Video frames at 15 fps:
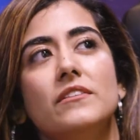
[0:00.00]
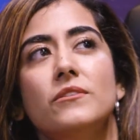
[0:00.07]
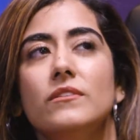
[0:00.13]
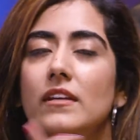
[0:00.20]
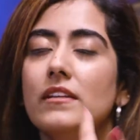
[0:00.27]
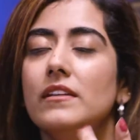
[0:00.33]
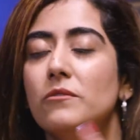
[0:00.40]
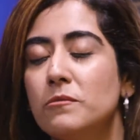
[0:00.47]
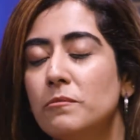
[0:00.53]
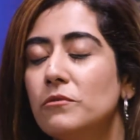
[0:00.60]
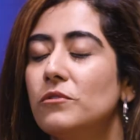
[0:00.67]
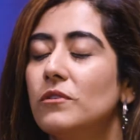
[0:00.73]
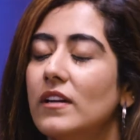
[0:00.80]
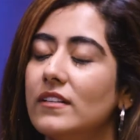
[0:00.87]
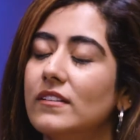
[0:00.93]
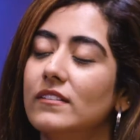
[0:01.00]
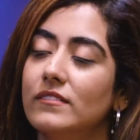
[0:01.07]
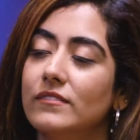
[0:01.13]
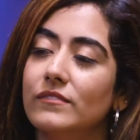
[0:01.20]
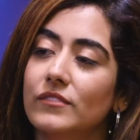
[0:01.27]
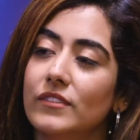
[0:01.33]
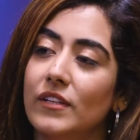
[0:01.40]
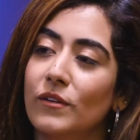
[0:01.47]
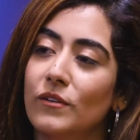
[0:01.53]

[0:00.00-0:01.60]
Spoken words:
So then it was before I did Ye